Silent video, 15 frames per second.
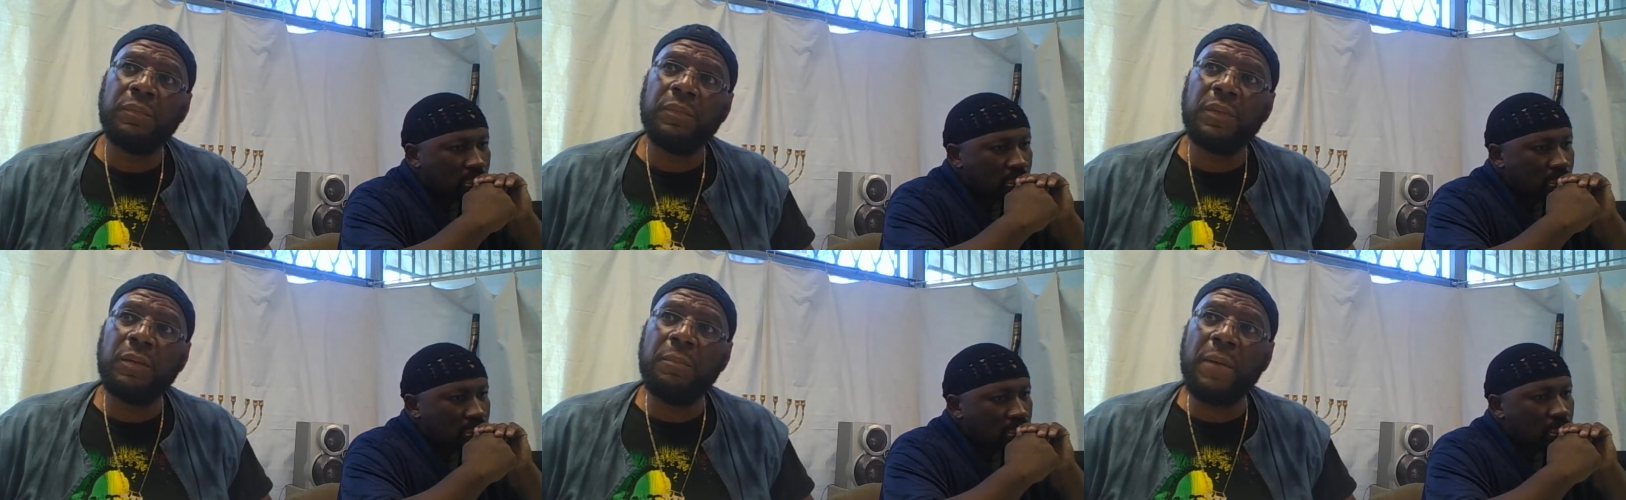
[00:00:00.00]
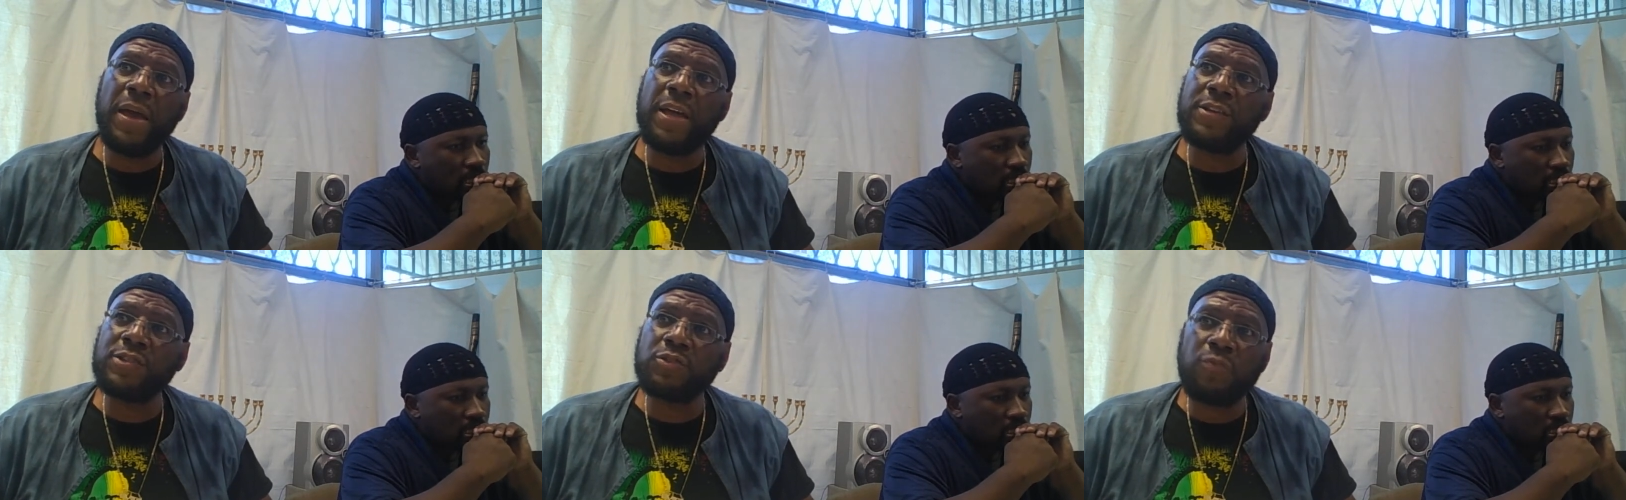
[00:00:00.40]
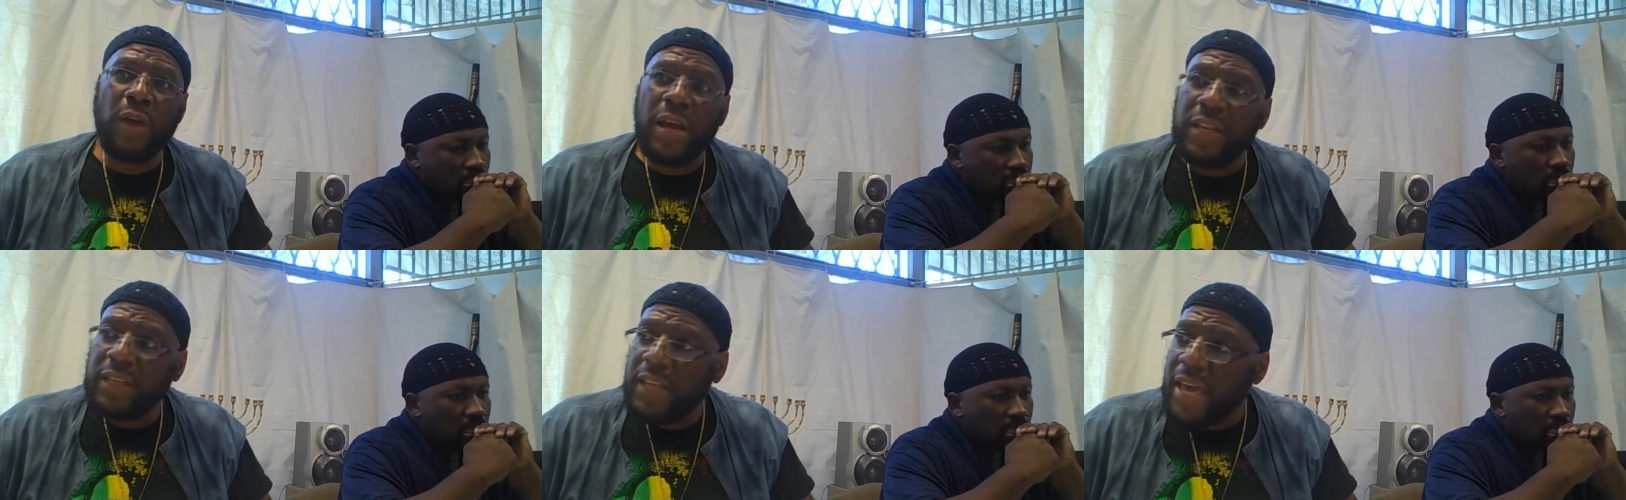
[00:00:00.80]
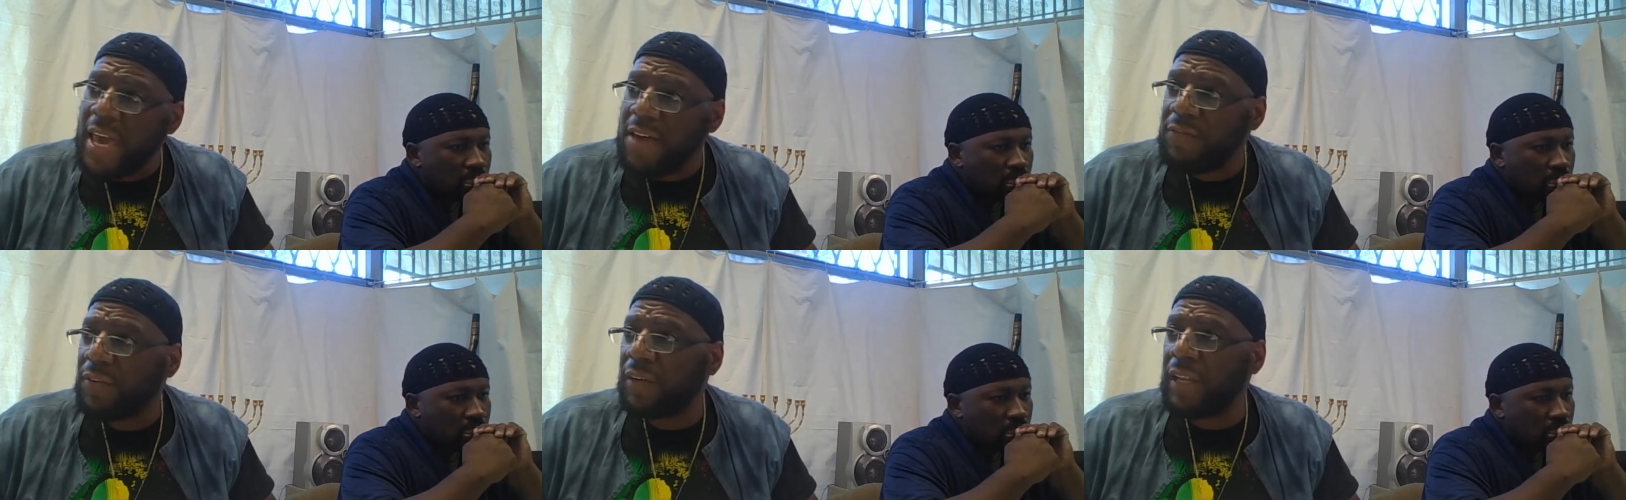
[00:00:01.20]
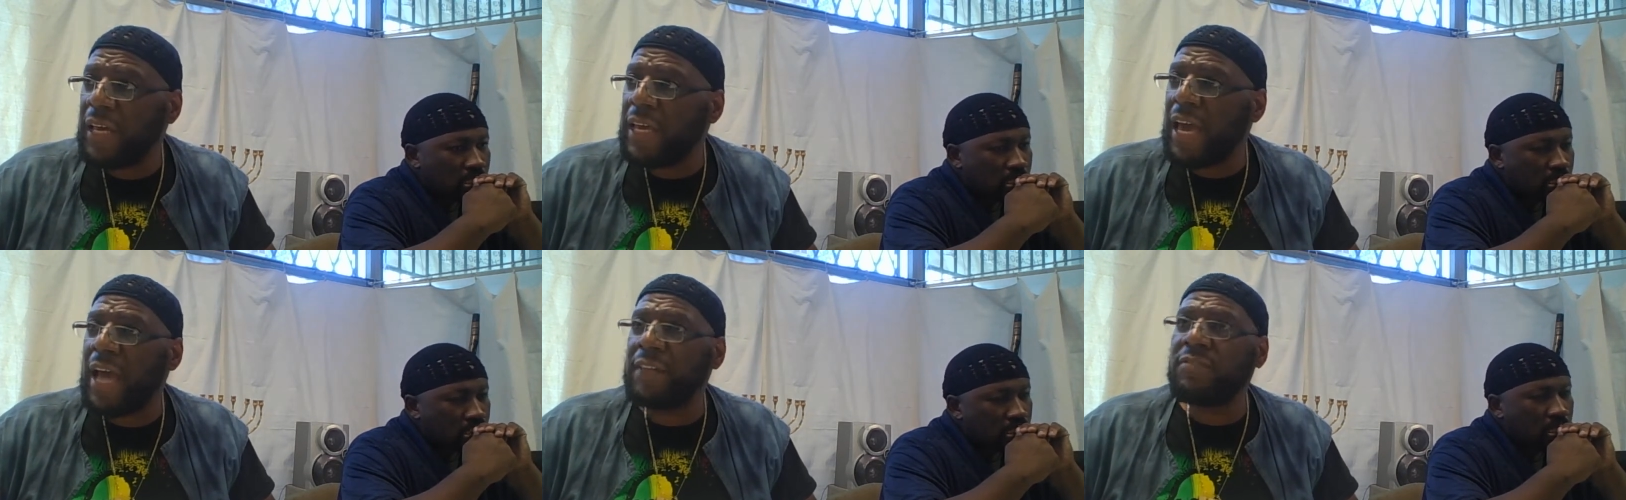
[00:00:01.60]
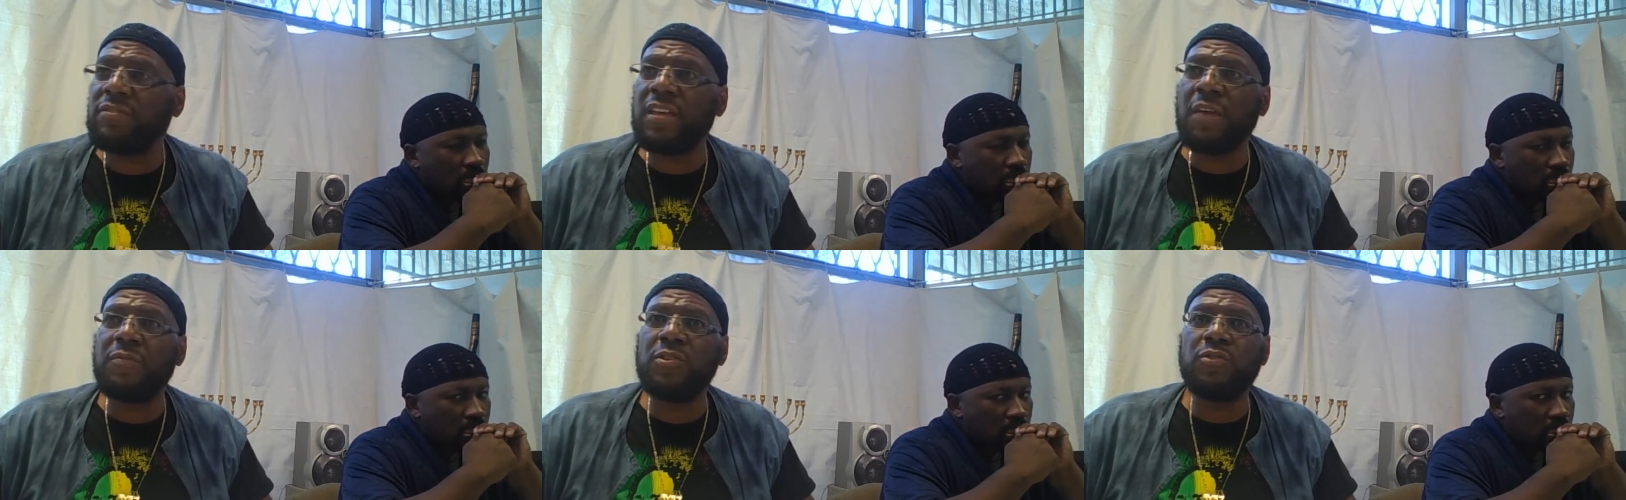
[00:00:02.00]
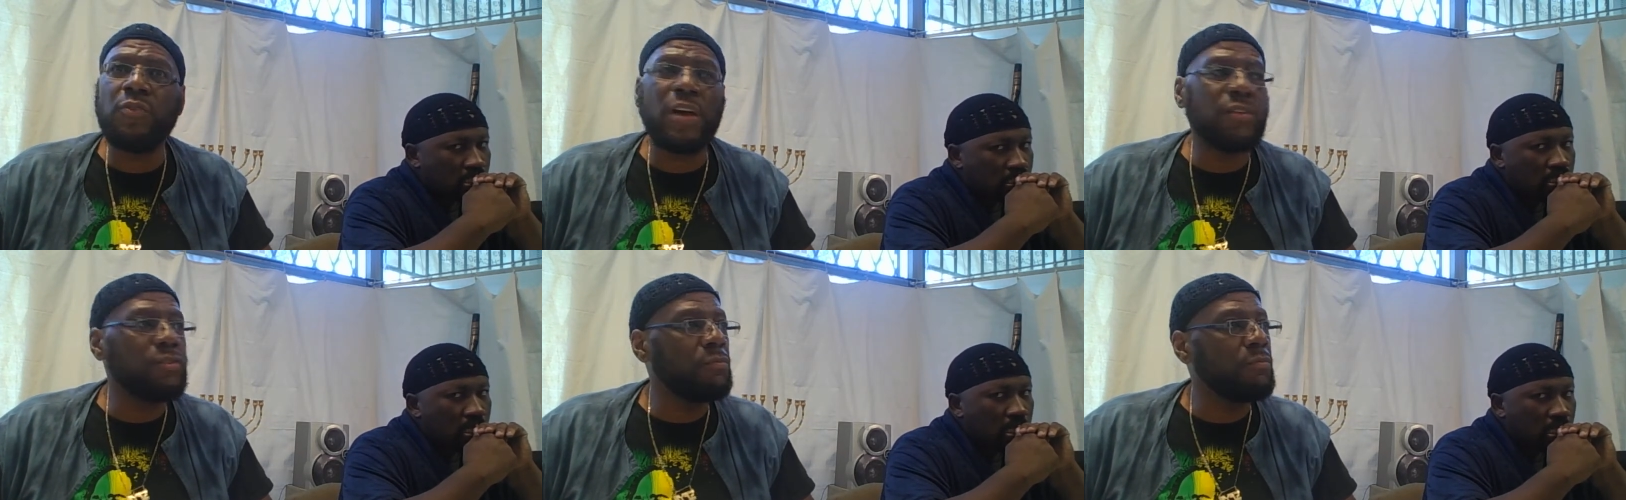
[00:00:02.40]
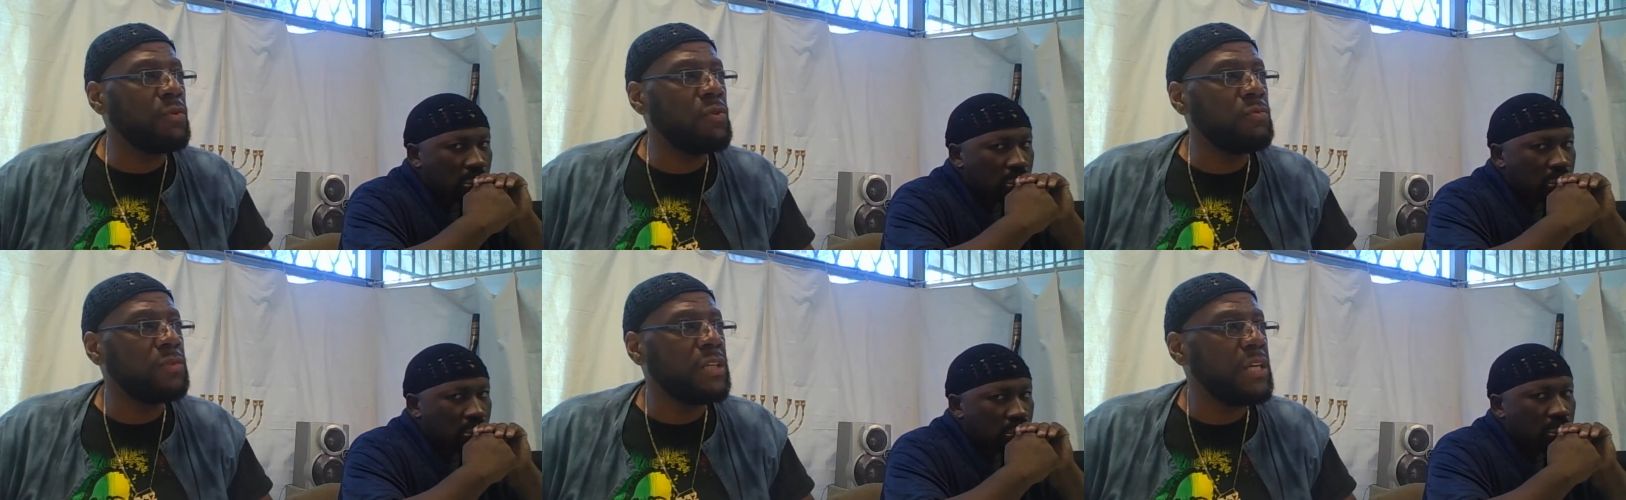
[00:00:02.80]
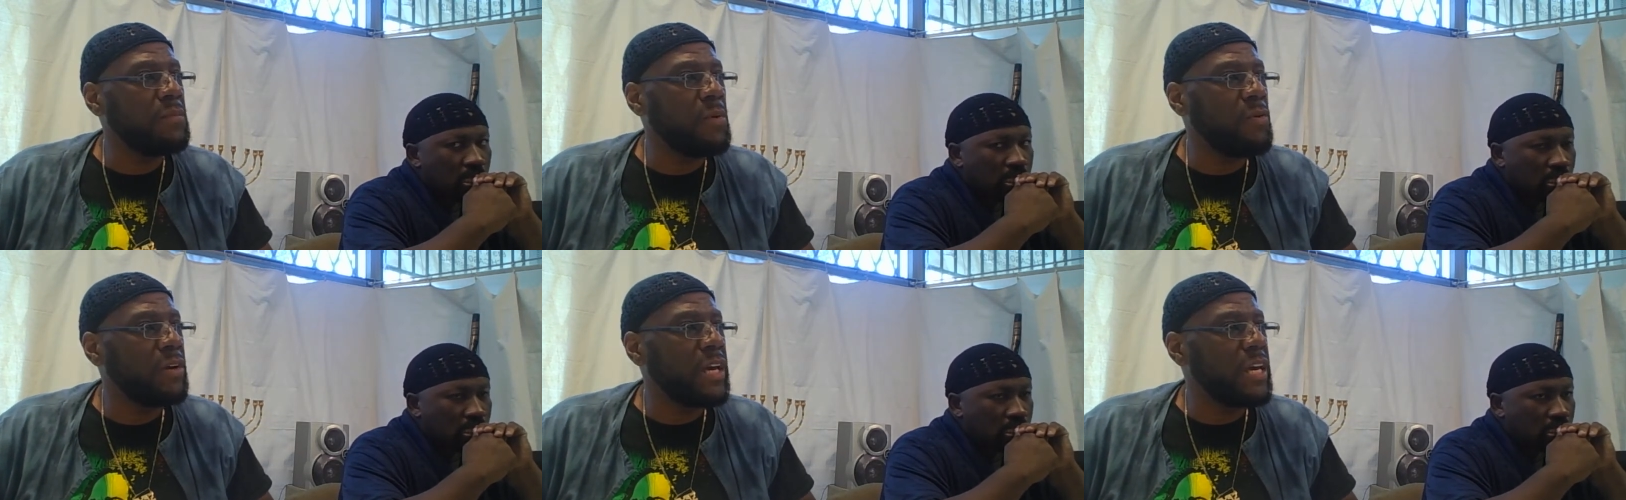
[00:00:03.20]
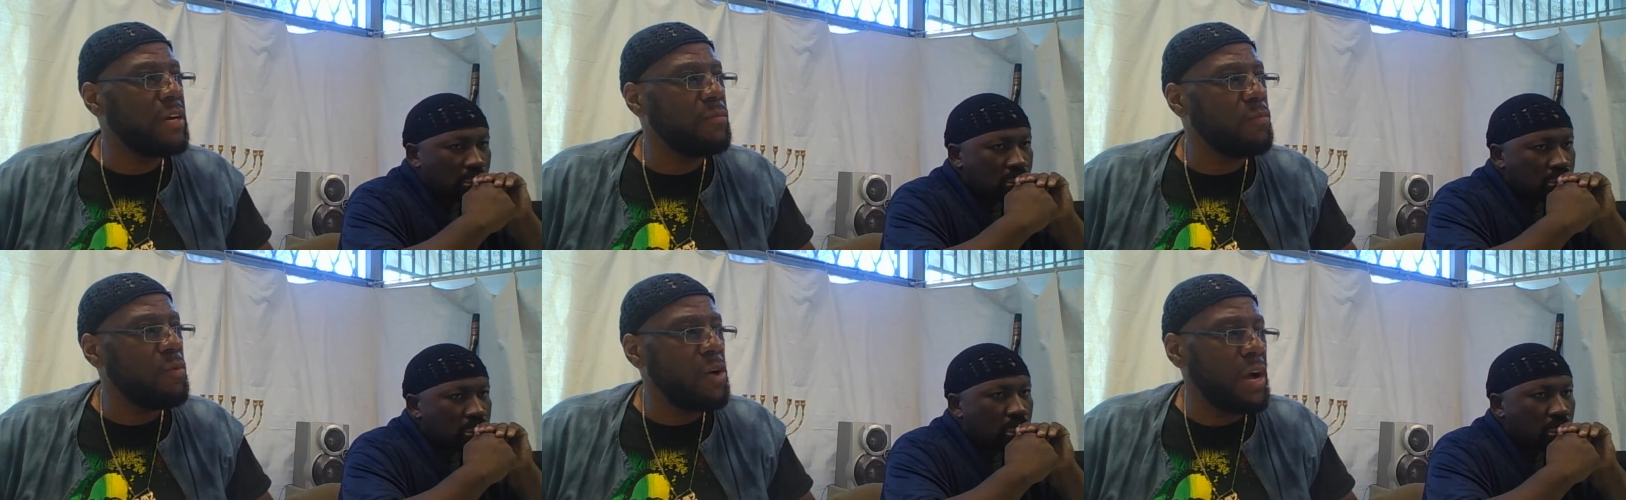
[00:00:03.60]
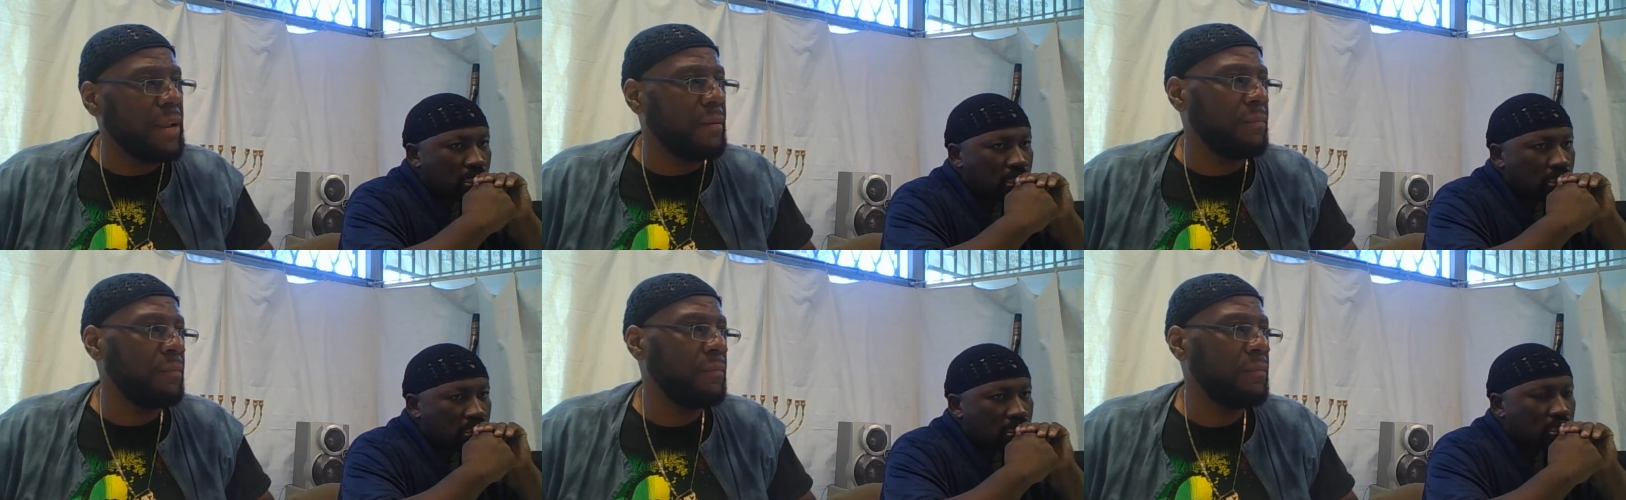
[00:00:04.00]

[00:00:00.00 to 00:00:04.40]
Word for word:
Speaker 1: The man is straight diva. They got seven dressing rooms, and he won't get him one.